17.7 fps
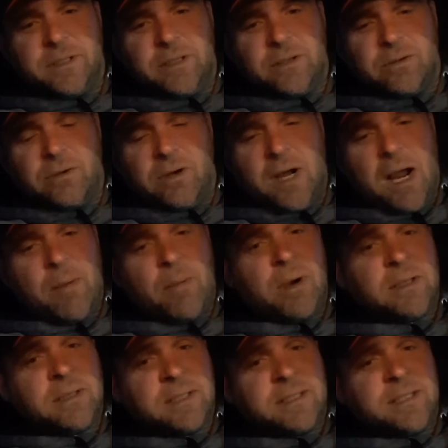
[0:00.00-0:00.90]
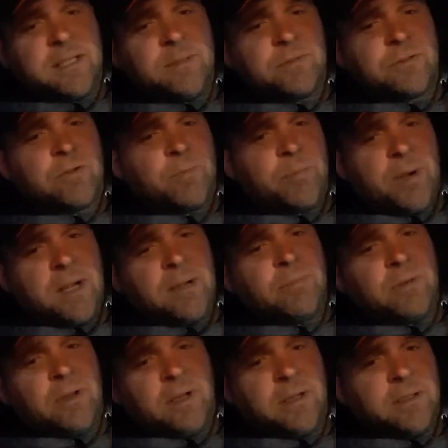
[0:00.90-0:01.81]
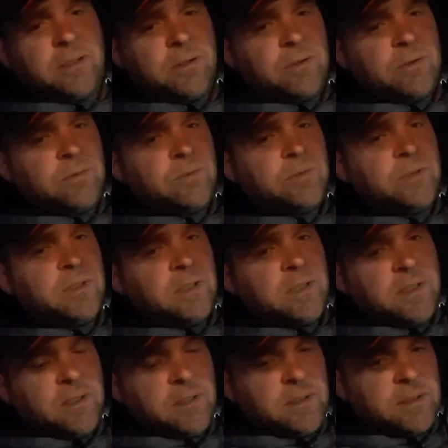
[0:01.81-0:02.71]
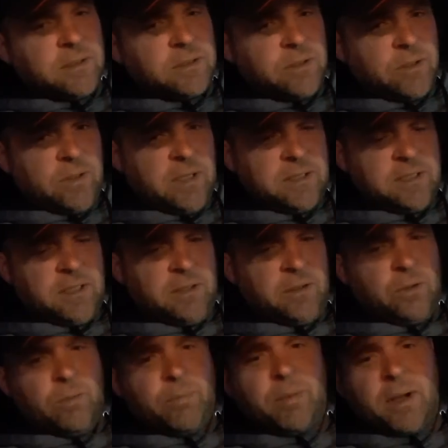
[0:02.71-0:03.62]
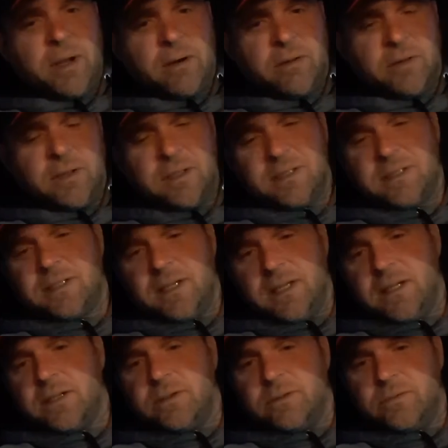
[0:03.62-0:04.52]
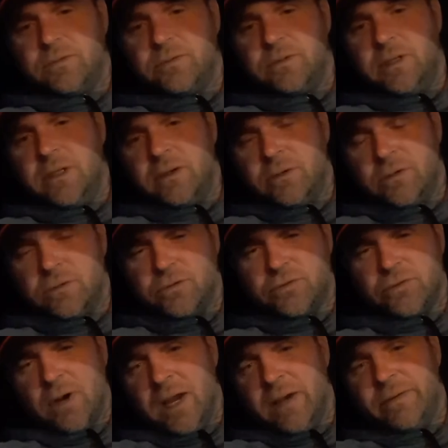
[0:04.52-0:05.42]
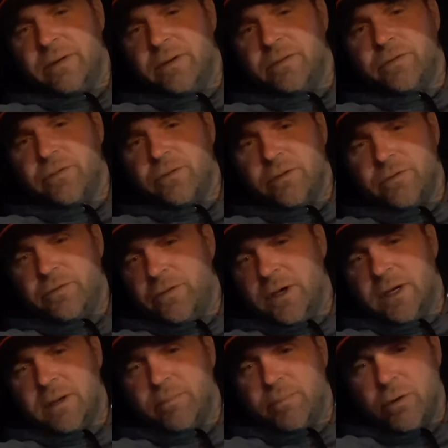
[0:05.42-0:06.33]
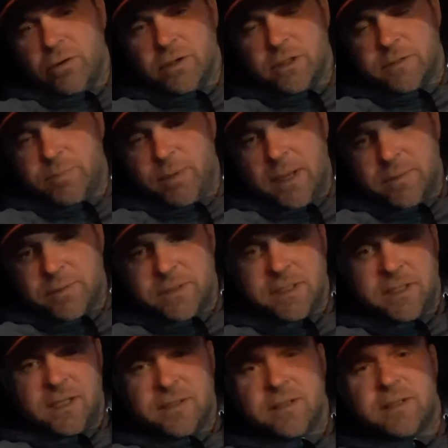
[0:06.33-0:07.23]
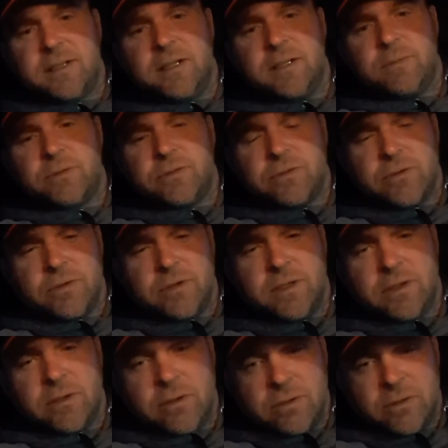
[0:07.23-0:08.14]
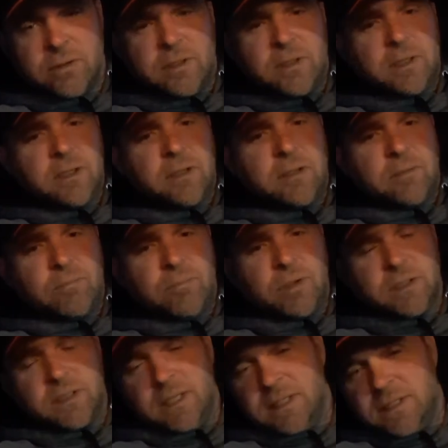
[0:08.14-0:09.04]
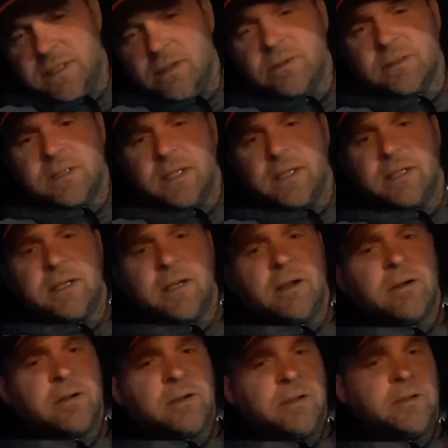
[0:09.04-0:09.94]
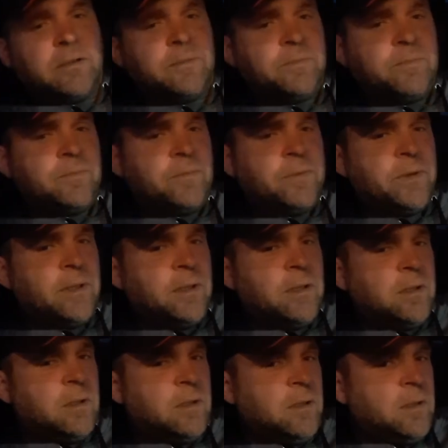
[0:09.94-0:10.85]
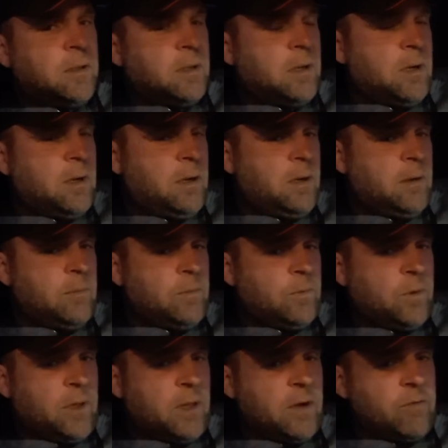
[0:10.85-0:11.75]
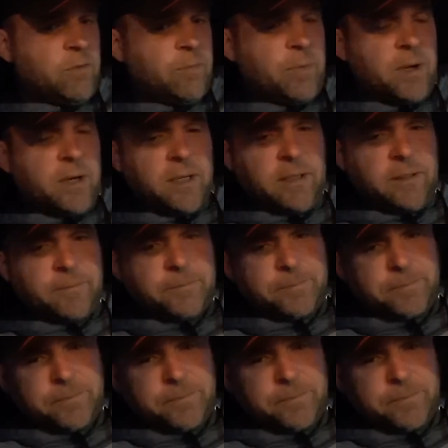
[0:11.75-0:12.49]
I'm on the Teamster pipeline, though. So that's a little better than, say, driving for fucking Burnix Pepsi as a Teamster, But they still take care of you. Well, everybody,